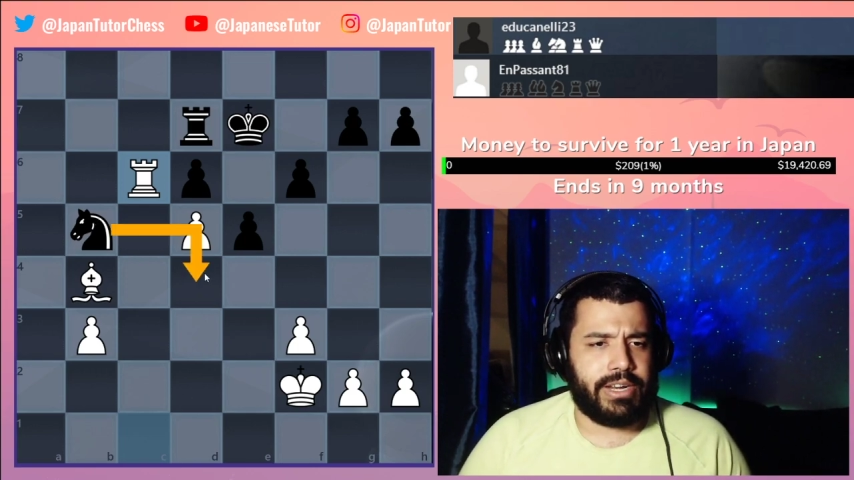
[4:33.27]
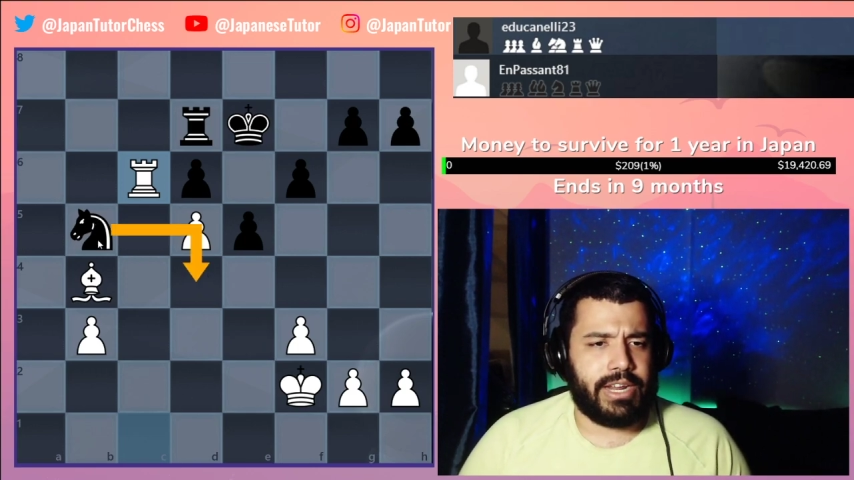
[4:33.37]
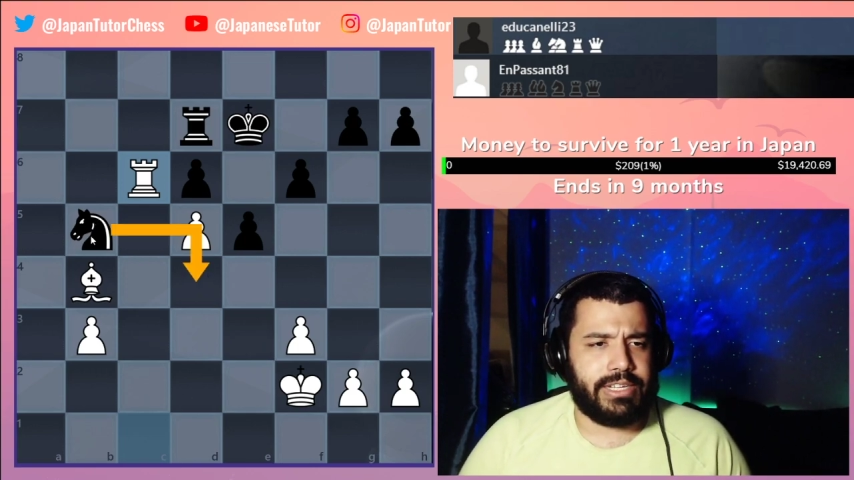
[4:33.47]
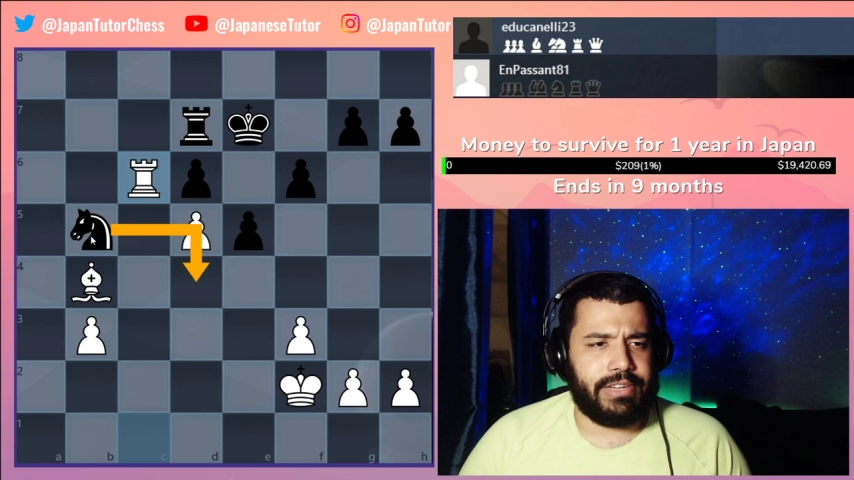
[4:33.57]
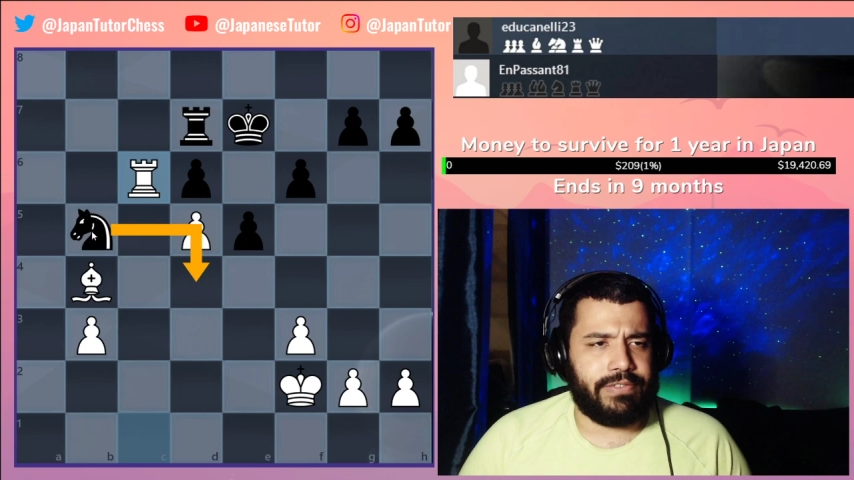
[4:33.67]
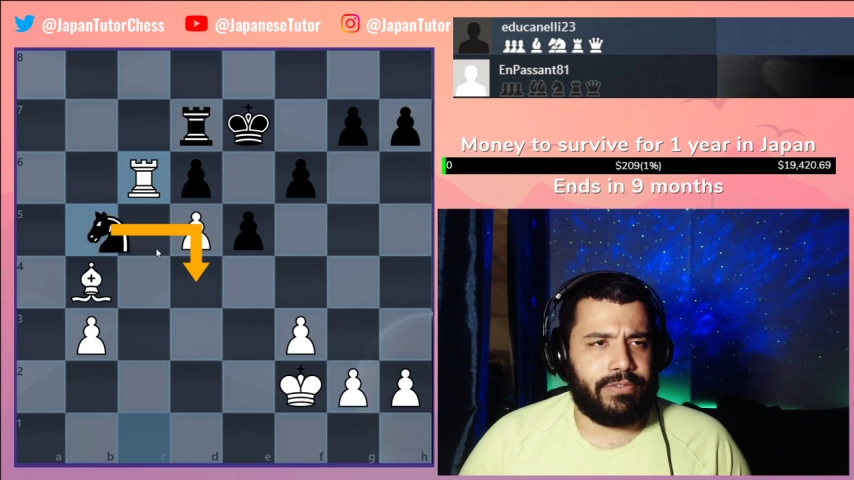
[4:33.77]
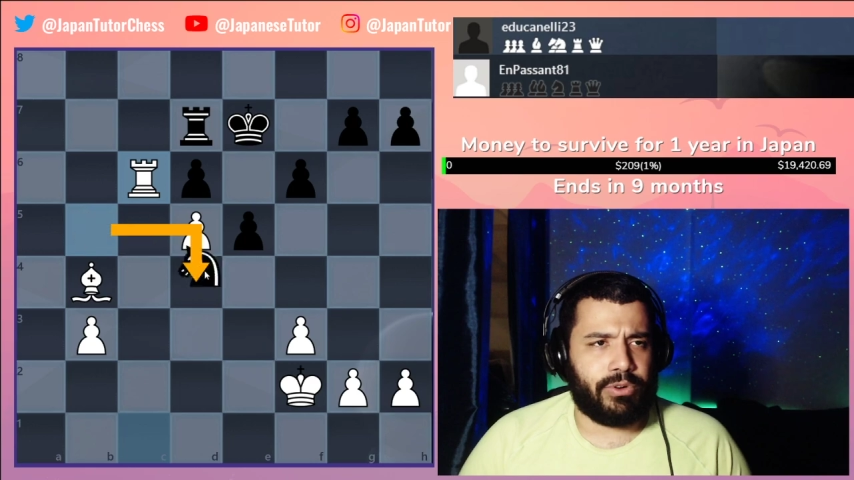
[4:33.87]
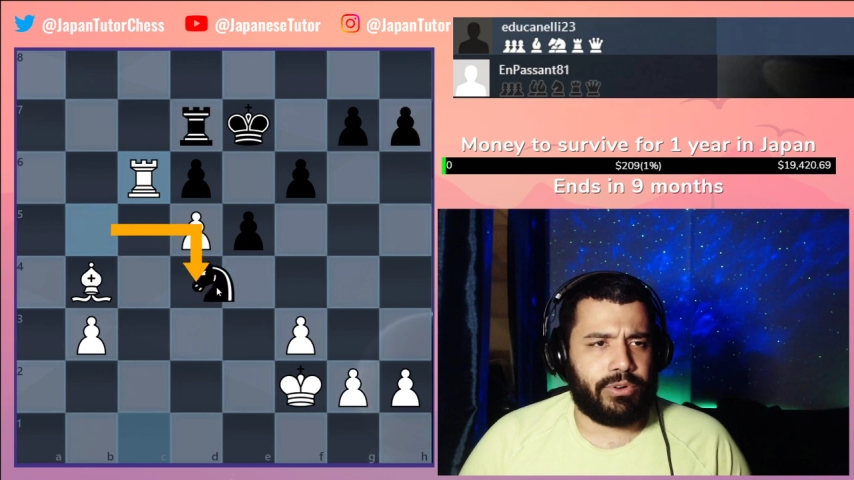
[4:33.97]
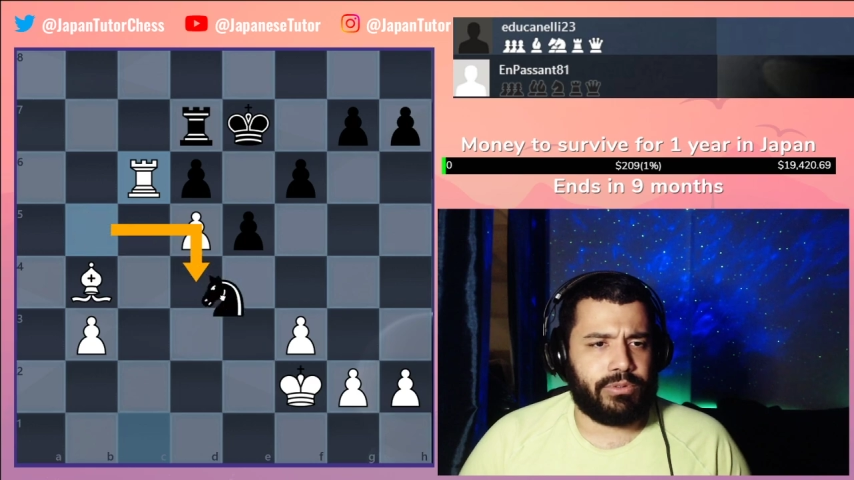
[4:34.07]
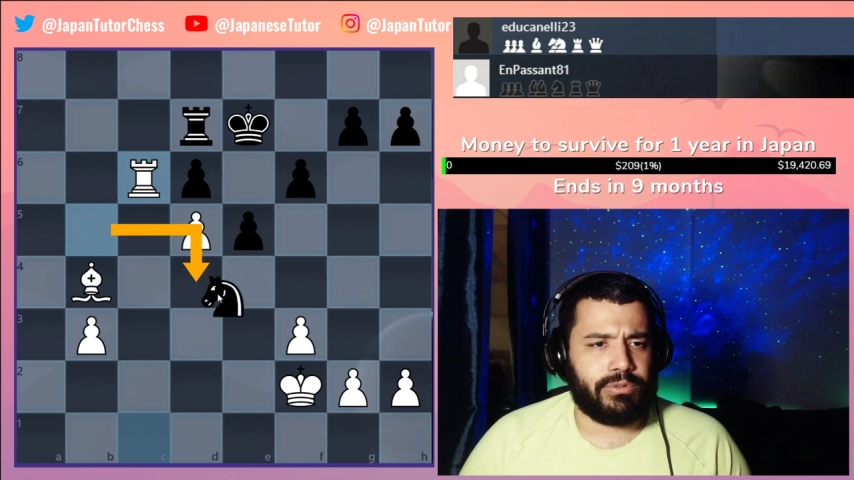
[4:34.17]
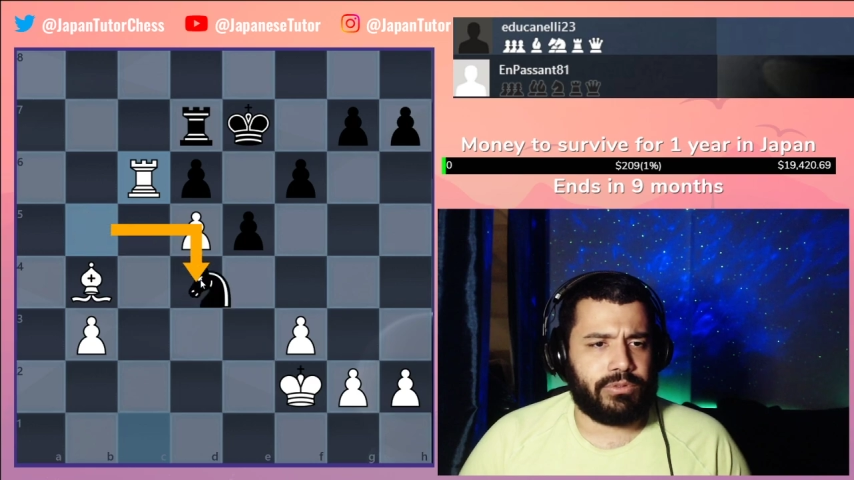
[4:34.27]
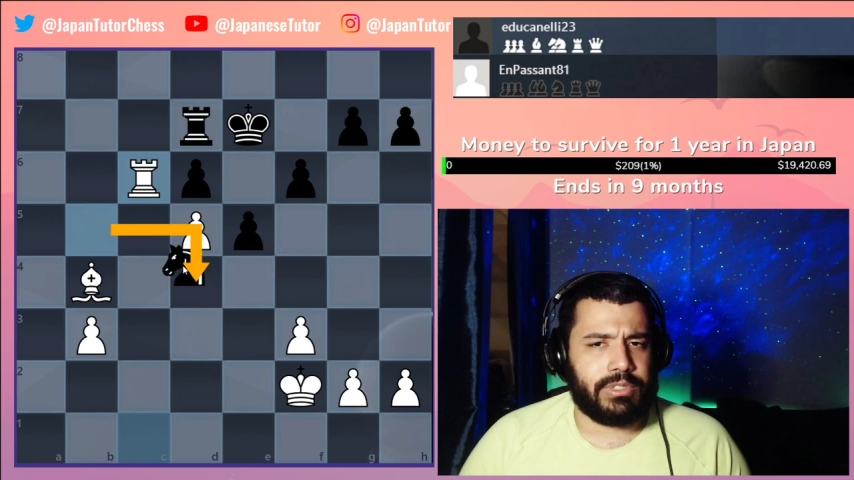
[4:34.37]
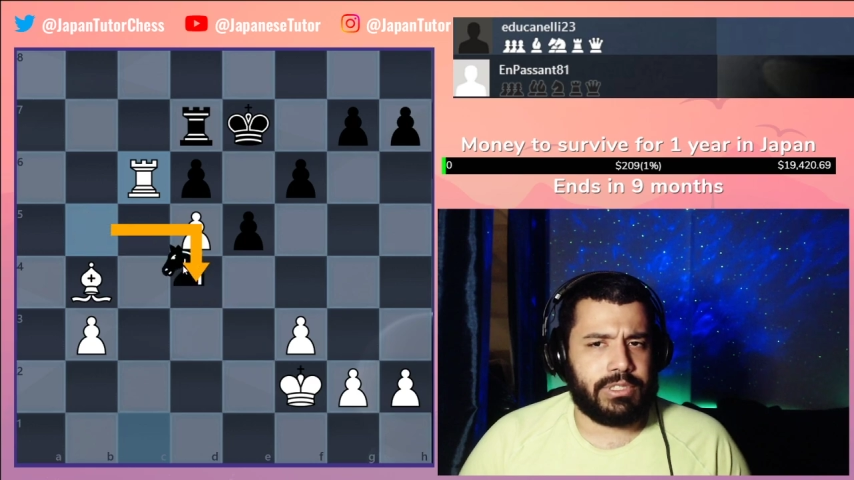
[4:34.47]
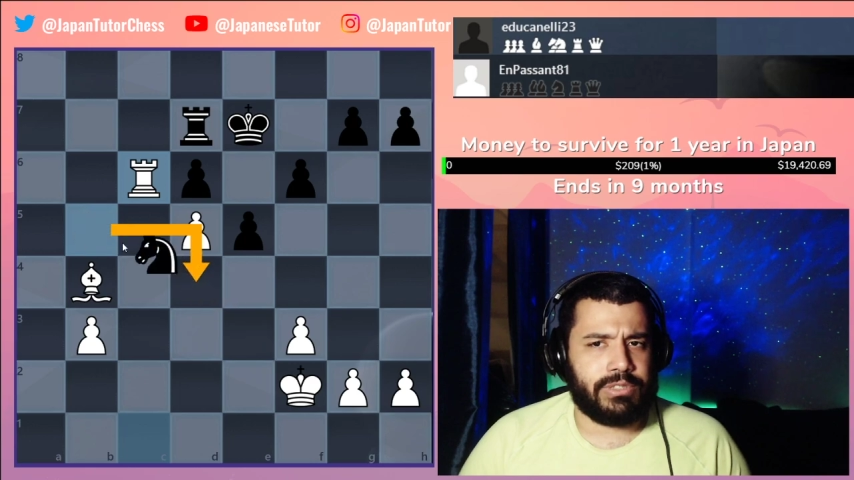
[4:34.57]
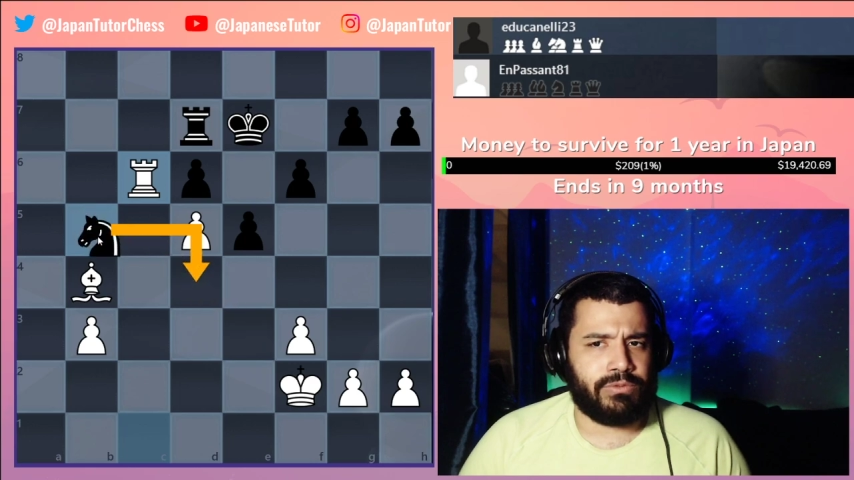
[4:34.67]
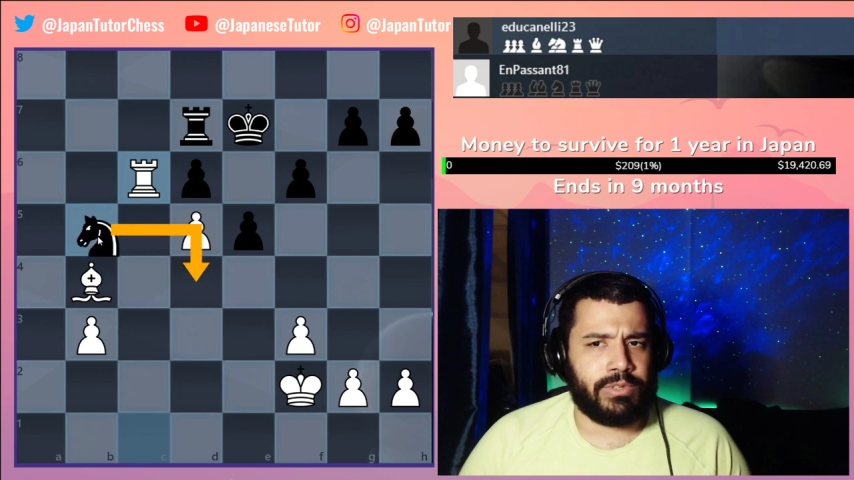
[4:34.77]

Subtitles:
Knight d4 is